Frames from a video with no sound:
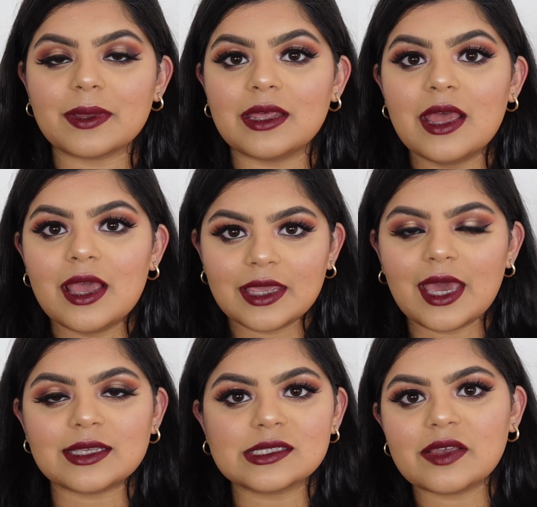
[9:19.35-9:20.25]
But
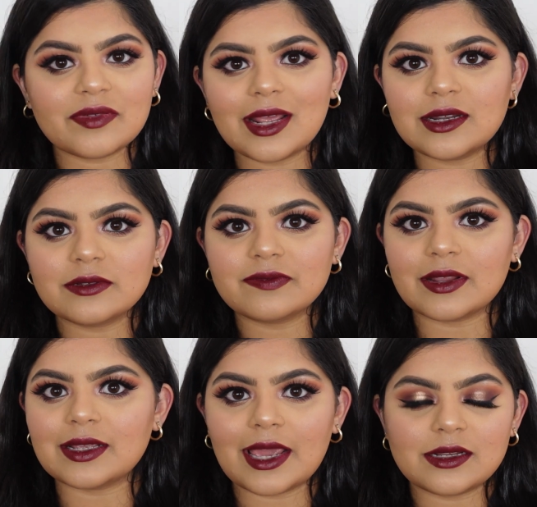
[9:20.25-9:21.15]
yeah, 7 out of
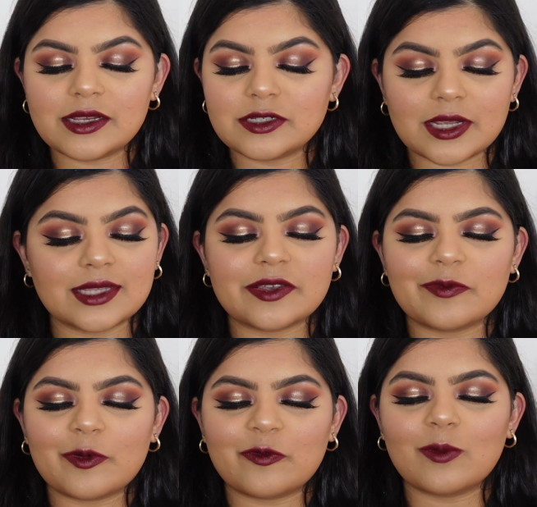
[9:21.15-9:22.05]
18 shades have
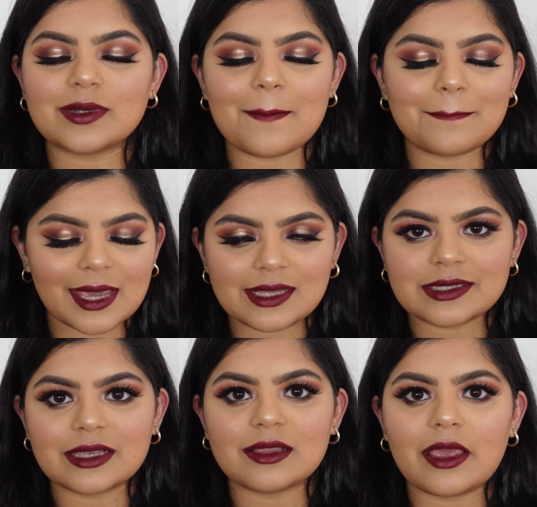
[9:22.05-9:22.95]
performed
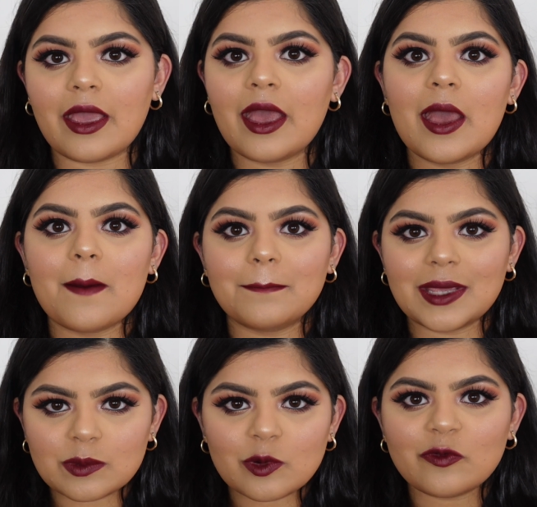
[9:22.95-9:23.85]
amazingly.
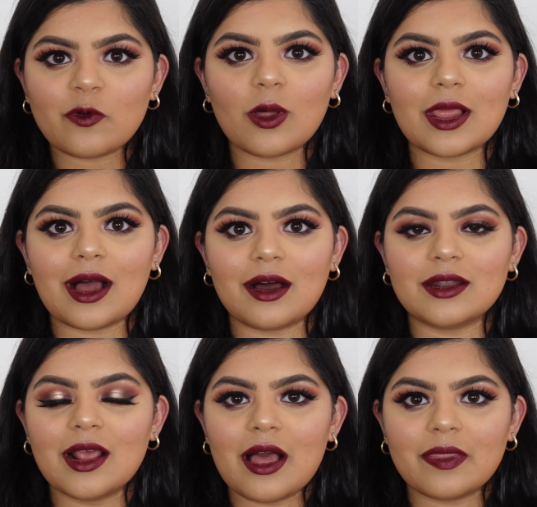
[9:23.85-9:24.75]
Minimal fallout.